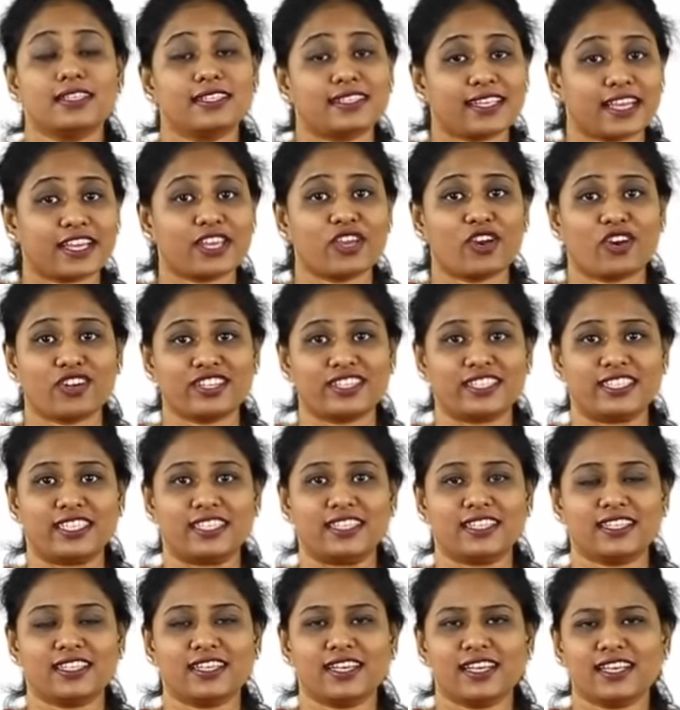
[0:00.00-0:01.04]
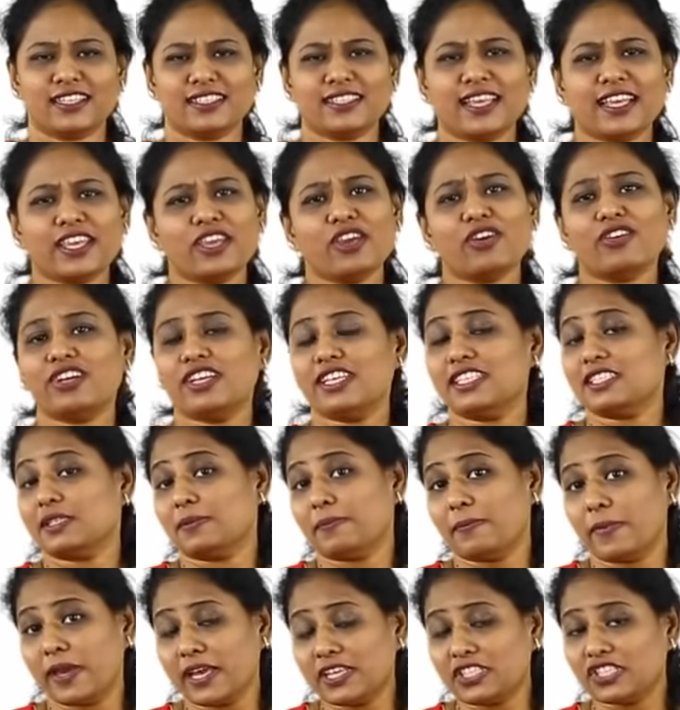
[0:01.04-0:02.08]
Security. Security
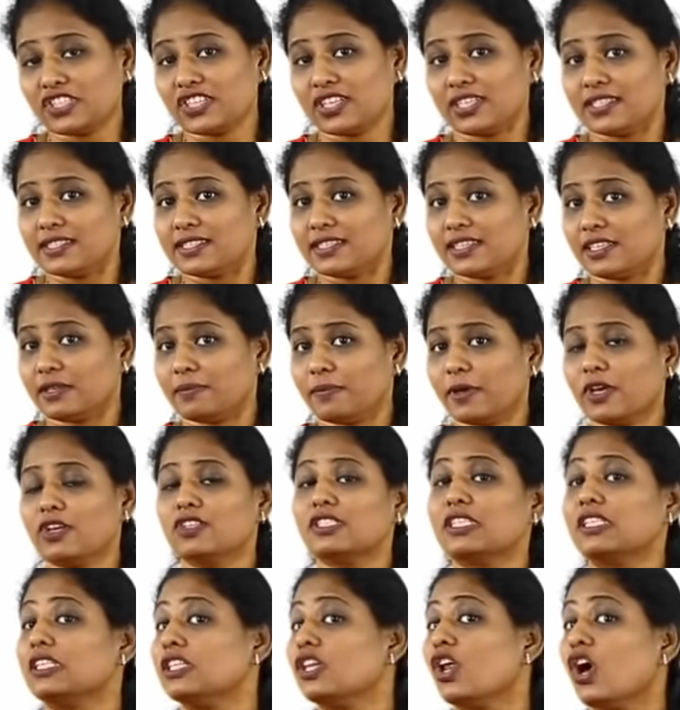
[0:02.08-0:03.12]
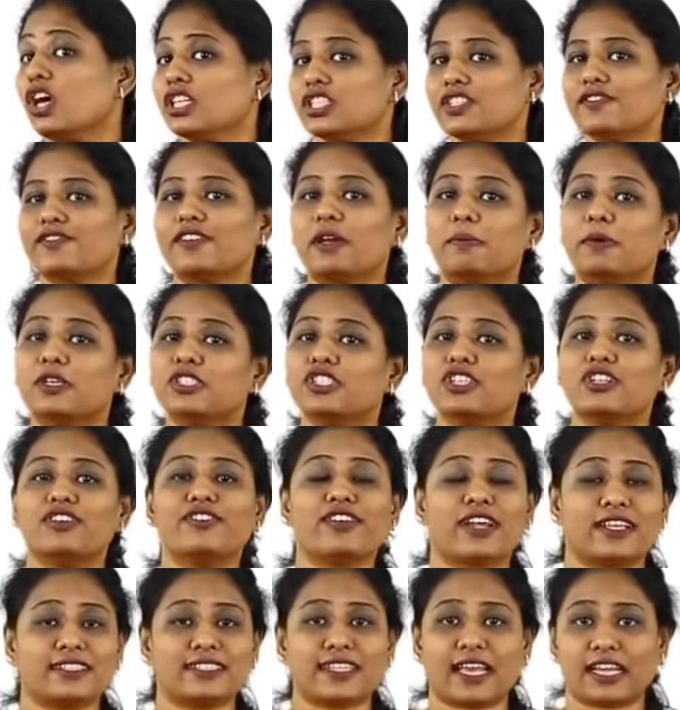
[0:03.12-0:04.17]
is a major concern because there's lots of
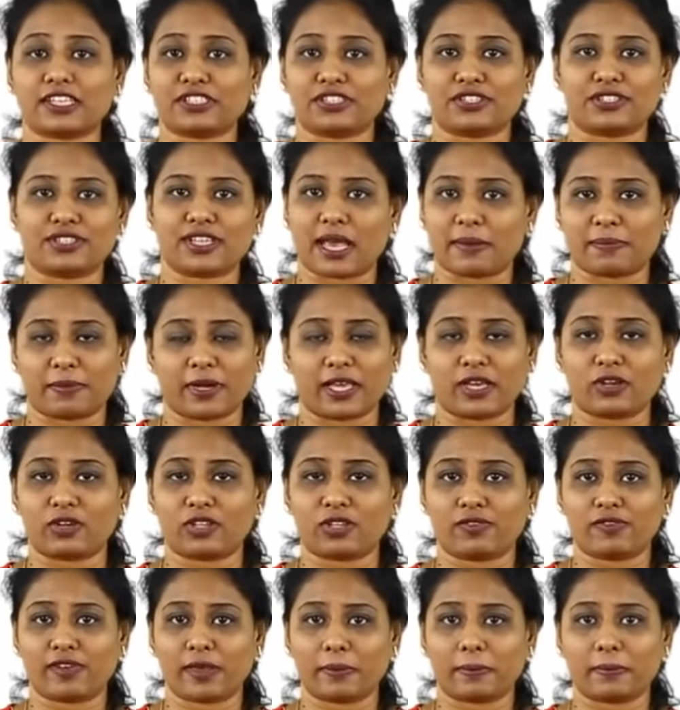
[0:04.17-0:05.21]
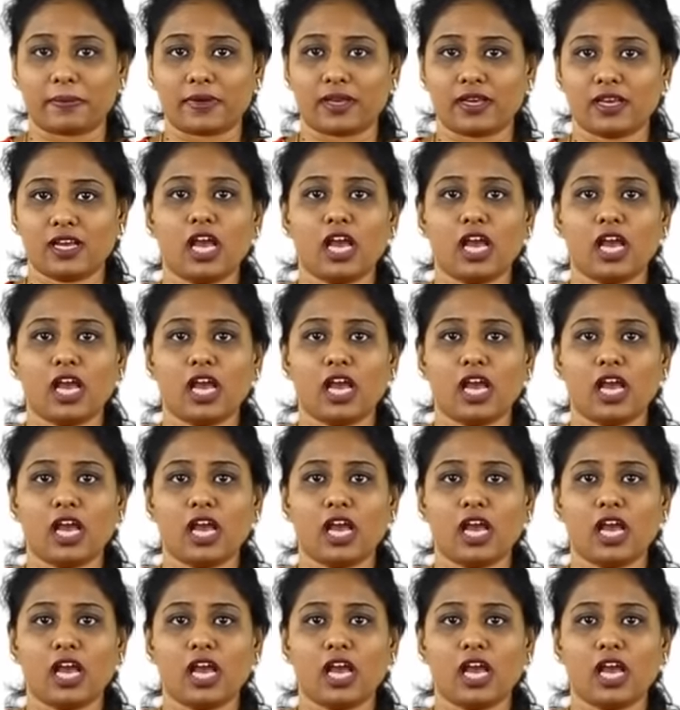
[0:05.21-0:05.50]
commercial transactions happening on the web.